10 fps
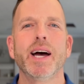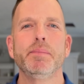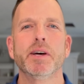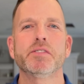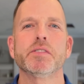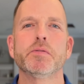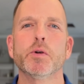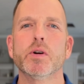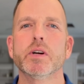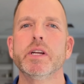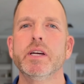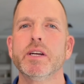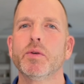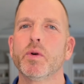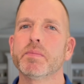I'm Dustin Ford
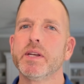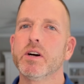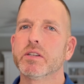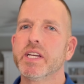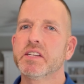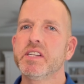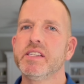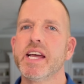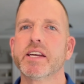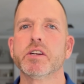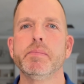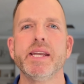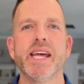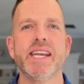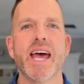with my dog Dixie taking her
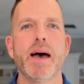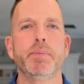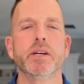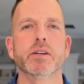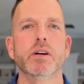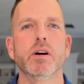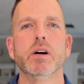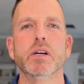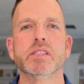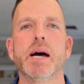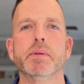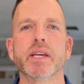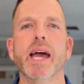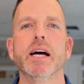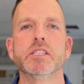midday nap here on top of
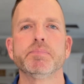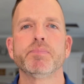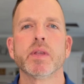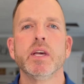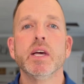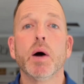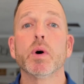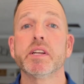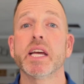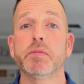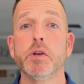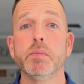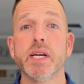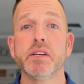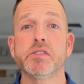the couch. I want to take a few
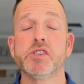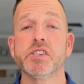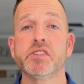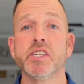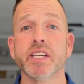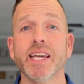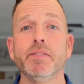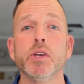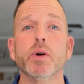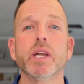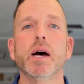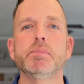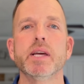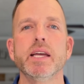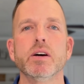minutes just to give you an update